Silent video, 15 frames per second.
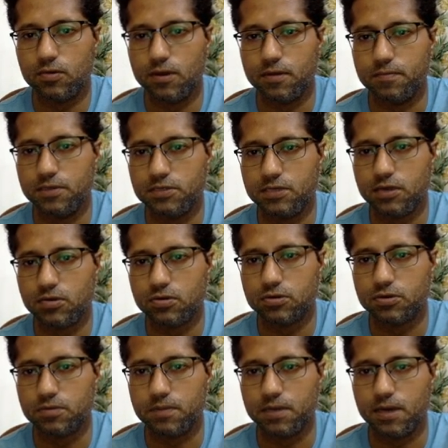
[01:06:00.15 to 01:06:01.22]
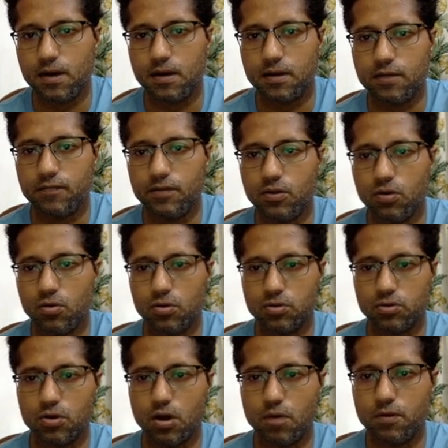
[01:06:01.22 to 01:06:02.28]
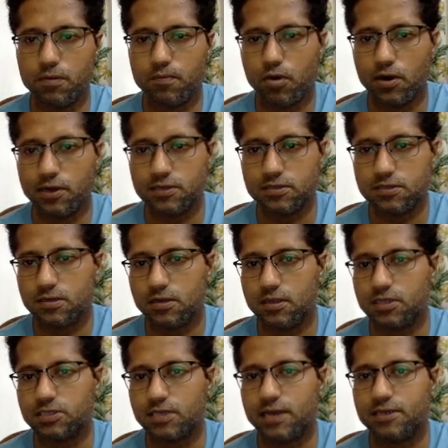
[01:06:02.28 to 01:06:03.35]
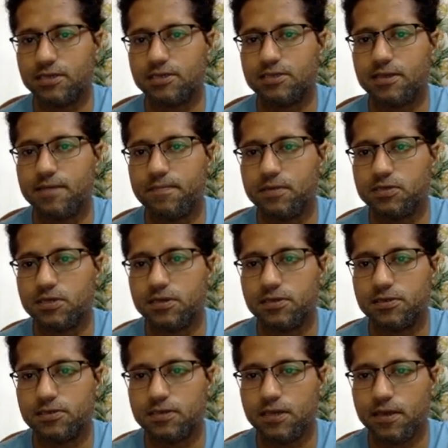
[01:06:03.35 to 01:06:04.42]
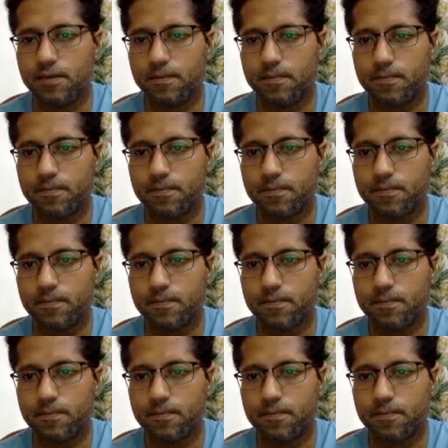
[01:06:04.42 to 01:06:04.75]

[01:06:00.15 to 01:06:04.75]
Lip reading: and BC equals to PR, we know the common points in the sides AC and BC is C,